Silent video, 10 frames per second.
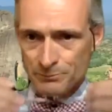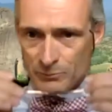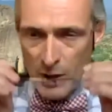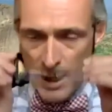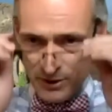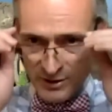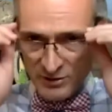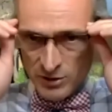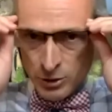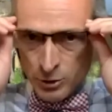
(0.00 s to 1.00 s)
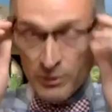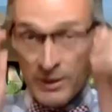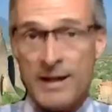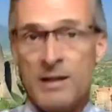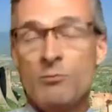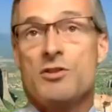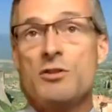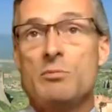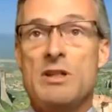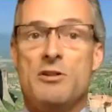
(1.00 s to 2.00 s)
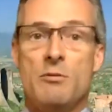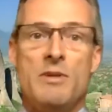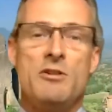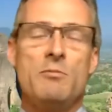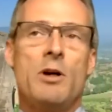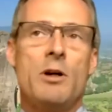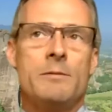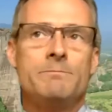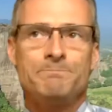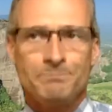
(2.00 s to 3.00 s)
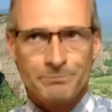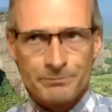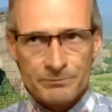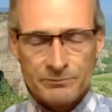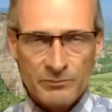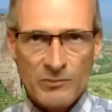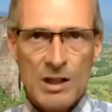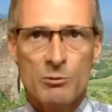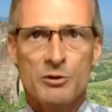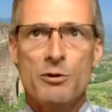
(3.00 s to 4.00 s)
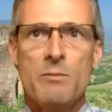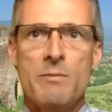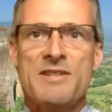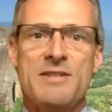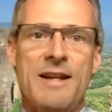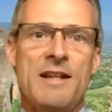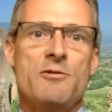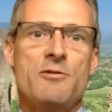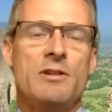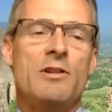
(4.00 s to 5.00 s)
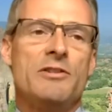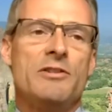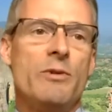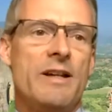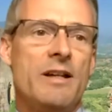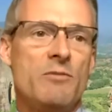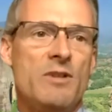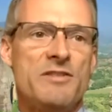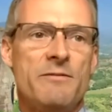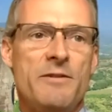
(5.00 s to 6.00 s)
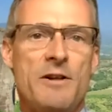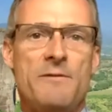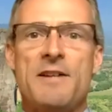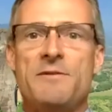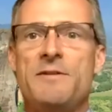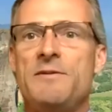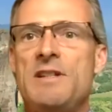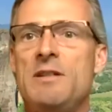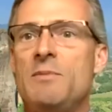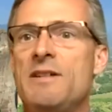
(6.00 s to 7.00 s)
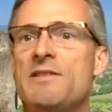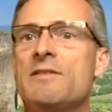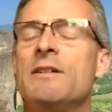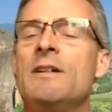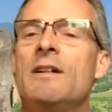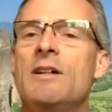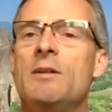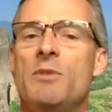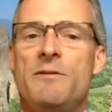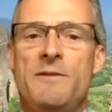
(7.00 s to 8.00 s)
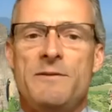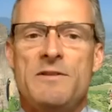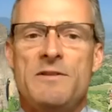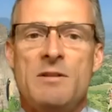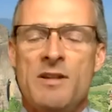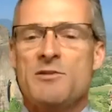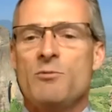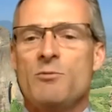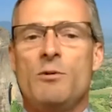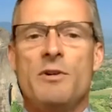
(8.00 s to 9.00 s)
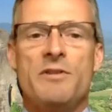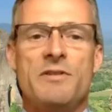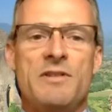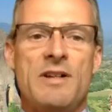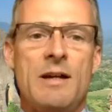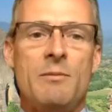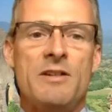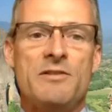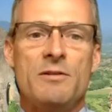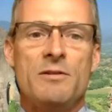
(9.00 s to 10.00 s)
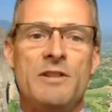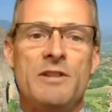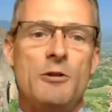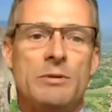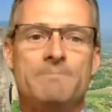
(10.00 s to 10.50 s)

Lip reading: pop it into the Q&A, which should be in your menu bar, and we'll do our best to answer it along the way. It's a very fast 15 minutes, but a 15 minutes well worth the time, I certainly hope.